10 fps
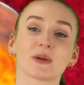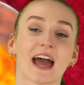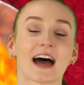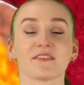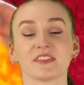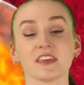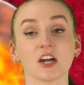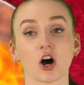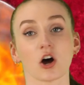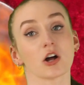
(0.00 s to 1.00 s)
we have
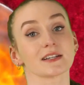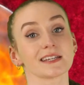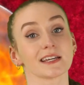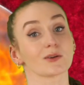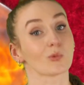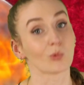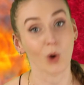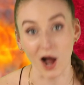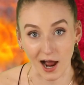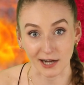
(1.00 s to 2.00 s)
the Haunted
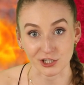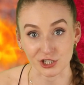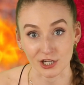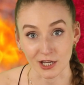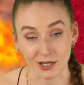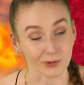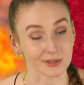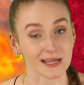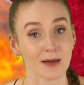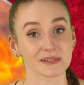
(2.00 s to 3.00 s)
Watch.
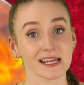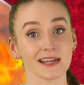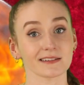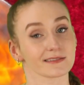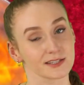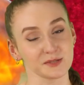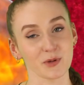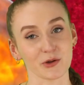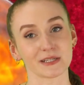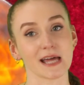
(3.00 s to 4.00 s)
What time is it?
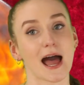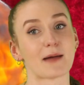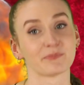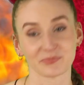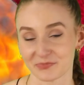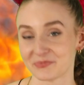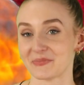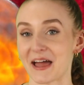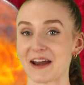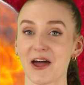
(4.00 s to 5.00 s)
Spooky time.
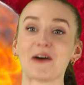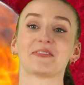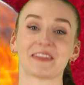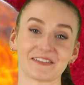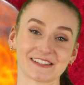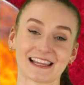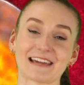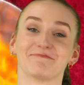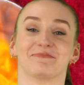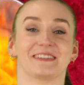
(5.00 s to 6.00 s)
I know, that was
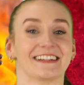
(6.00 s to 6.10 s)
lame,